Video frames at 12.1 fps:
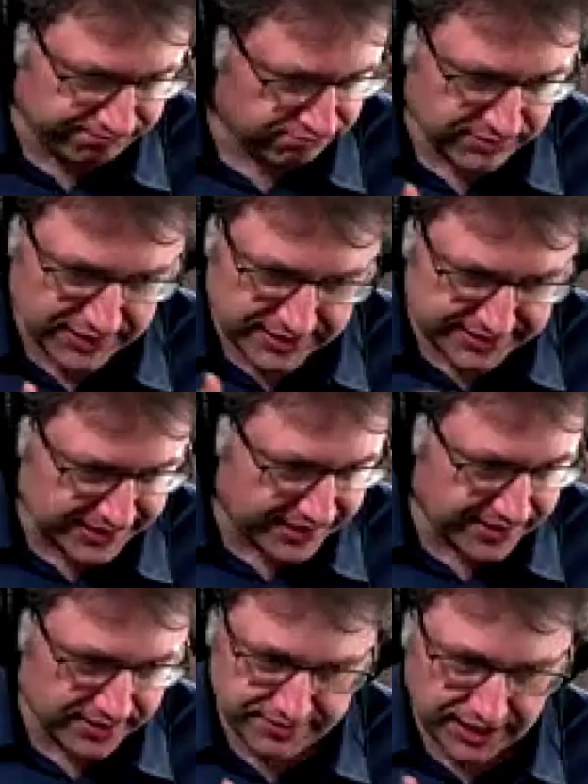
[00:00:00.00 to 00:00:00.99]
say
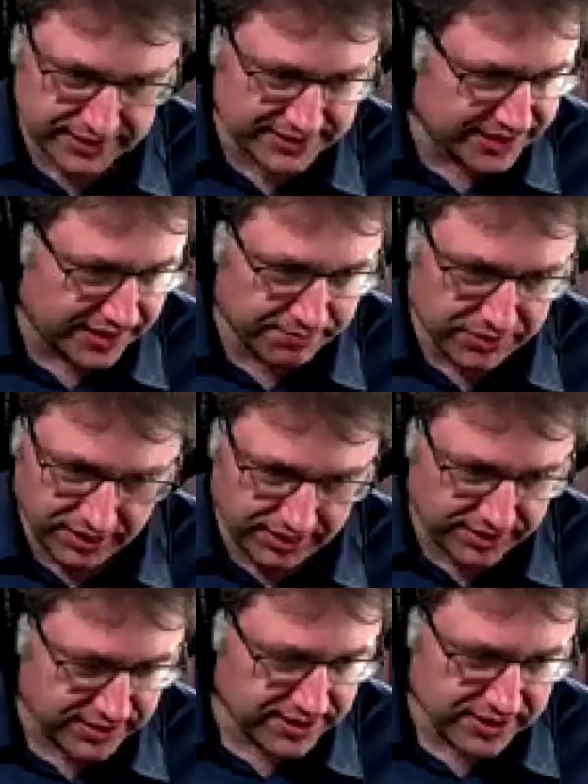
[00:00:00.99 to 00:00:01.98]
ensemble
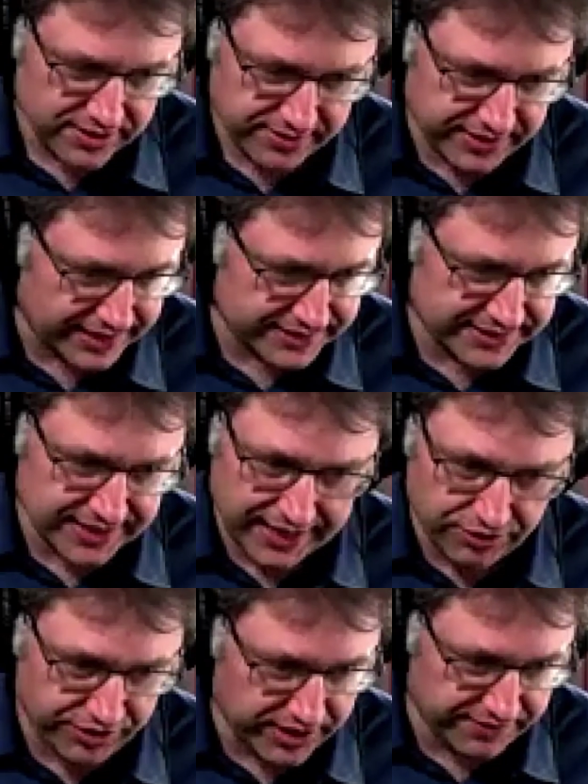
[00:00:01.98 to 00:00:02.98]
things,
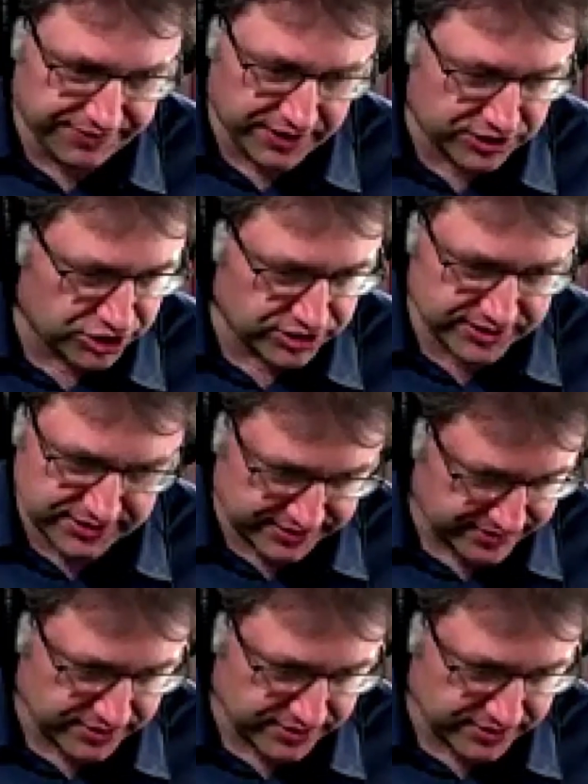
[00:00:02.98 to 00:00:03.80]
array functions,